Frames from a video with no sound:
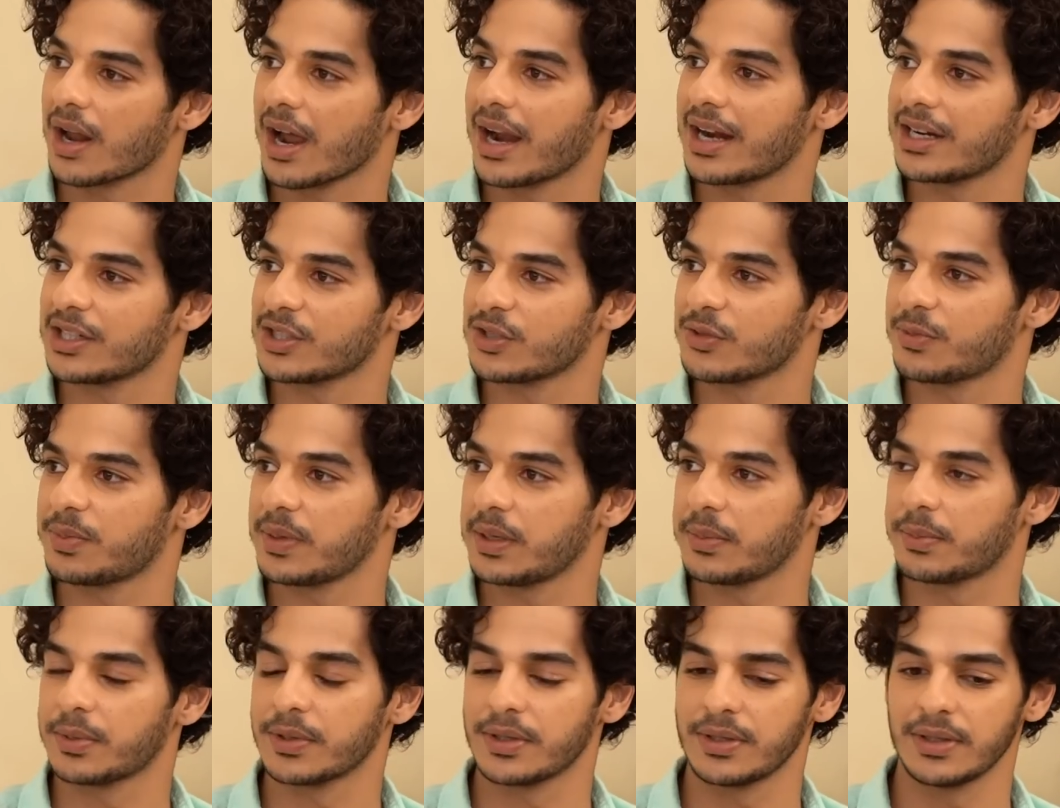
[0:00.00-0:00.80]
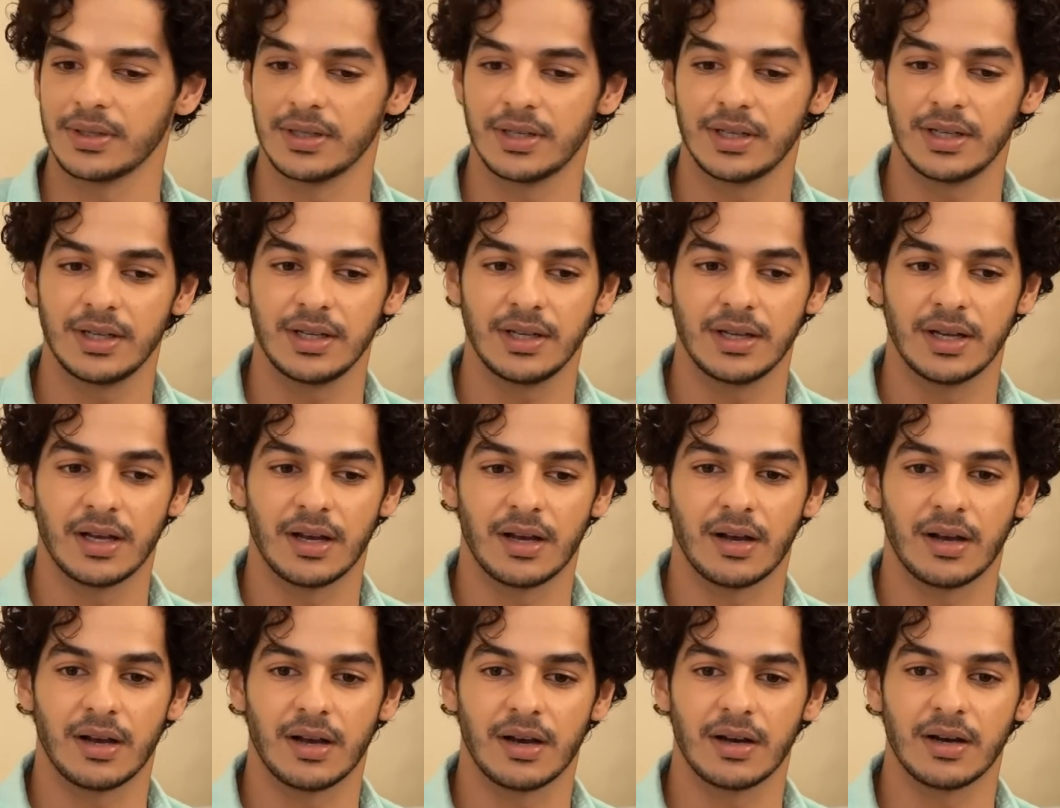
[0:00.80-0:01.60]
kinds of people,
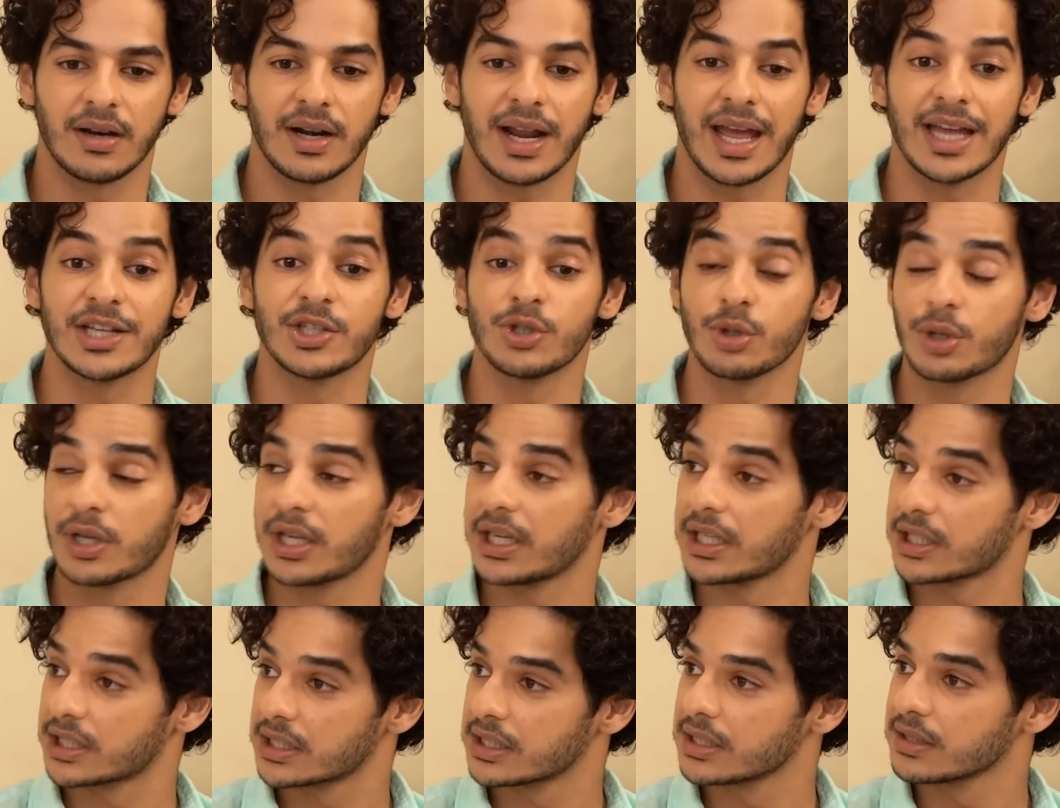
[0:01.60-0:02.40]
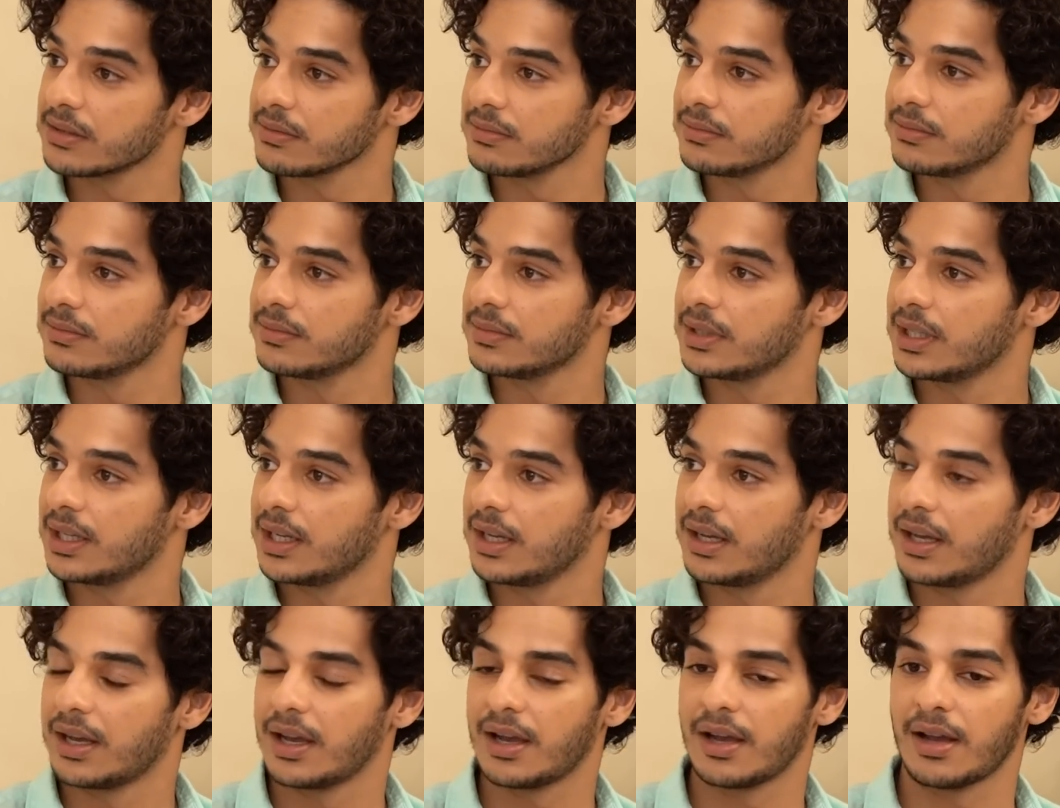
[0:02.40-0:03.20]
uh, her education,
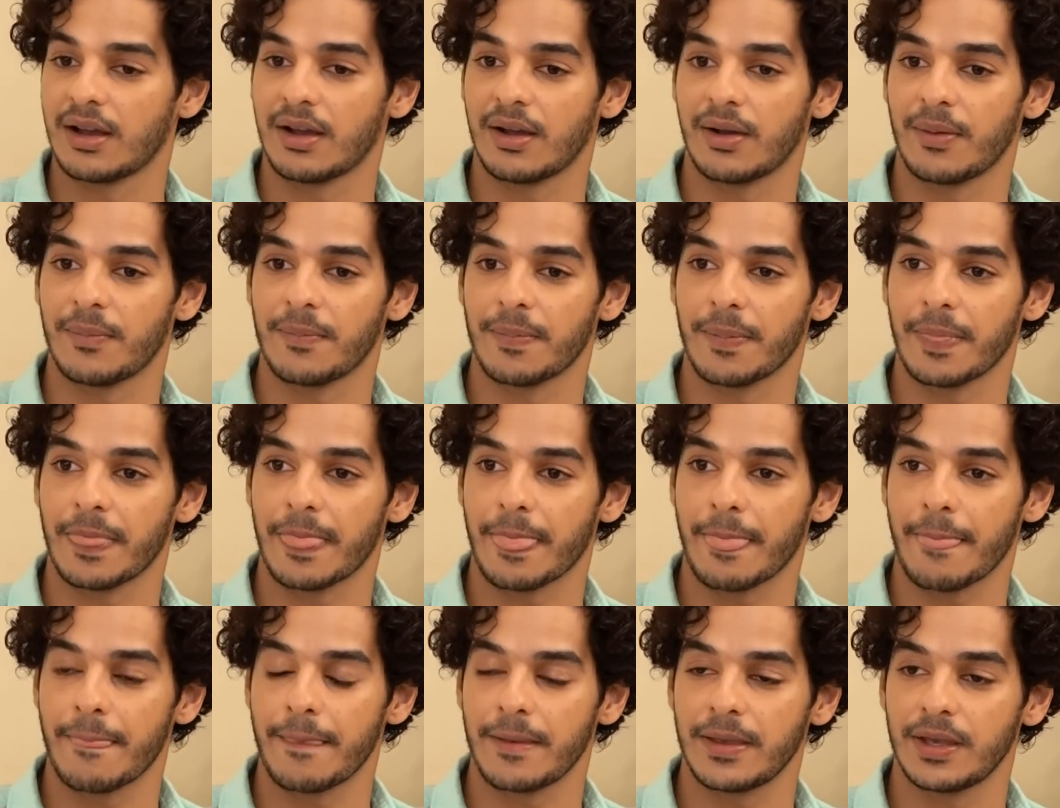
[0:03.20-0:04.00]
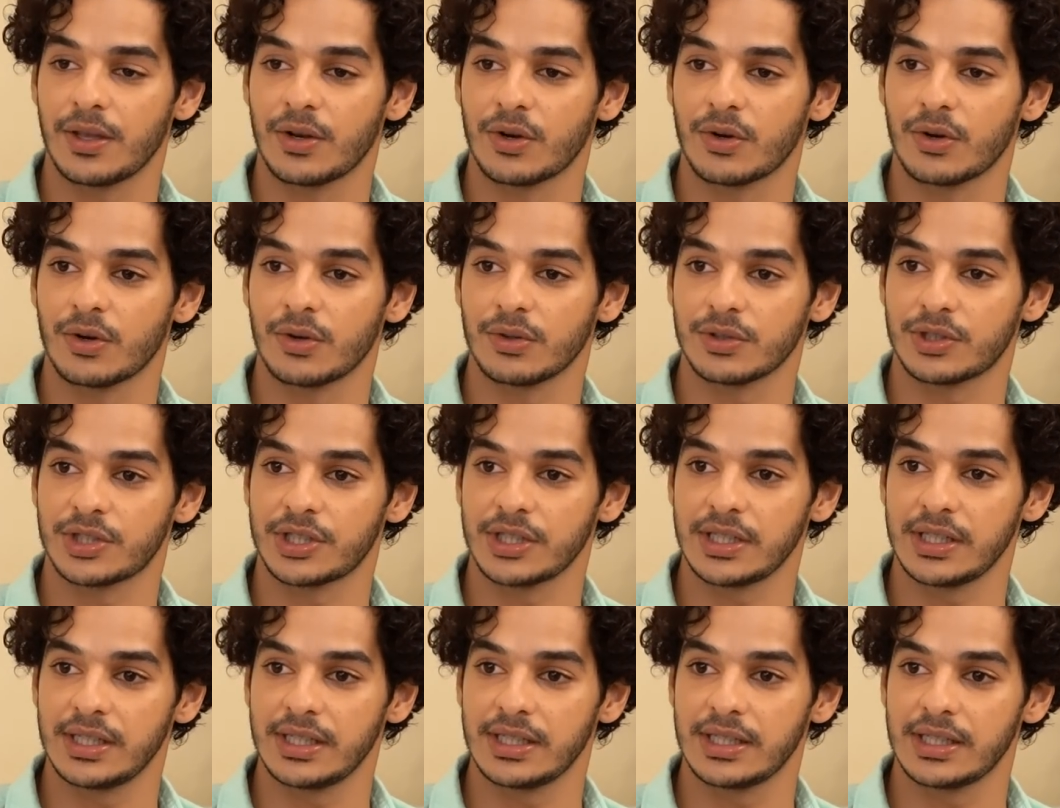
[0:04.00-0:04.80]
um, you know,
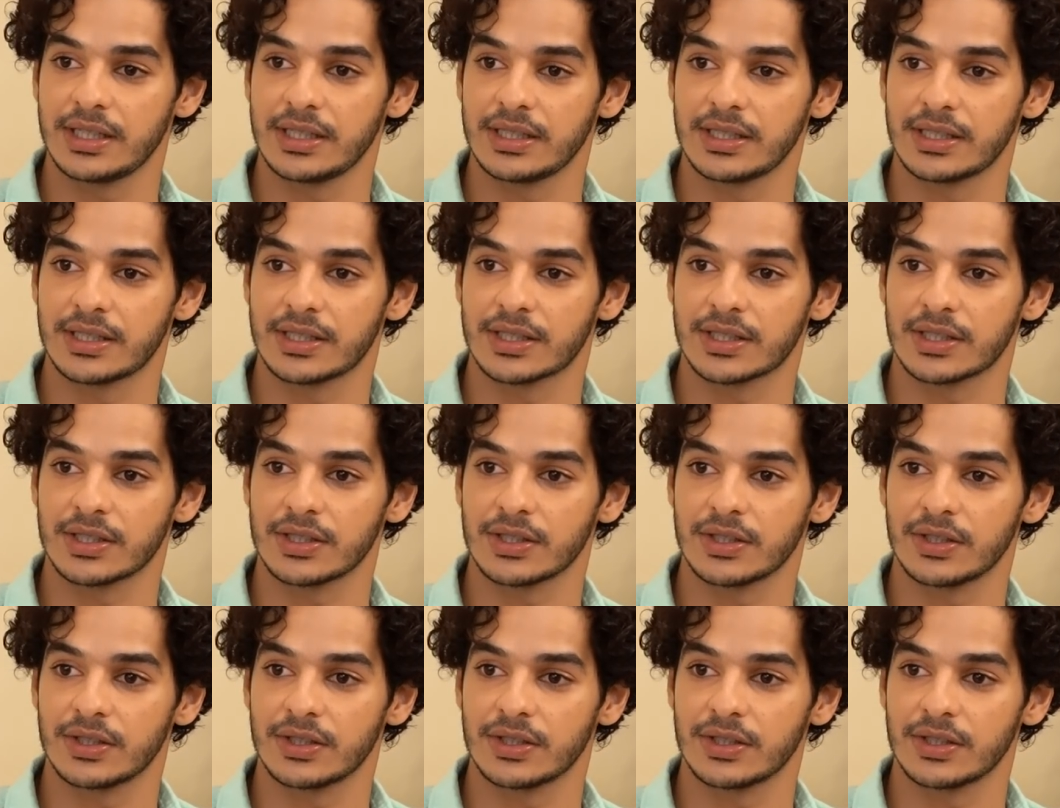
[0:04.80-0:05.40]
she is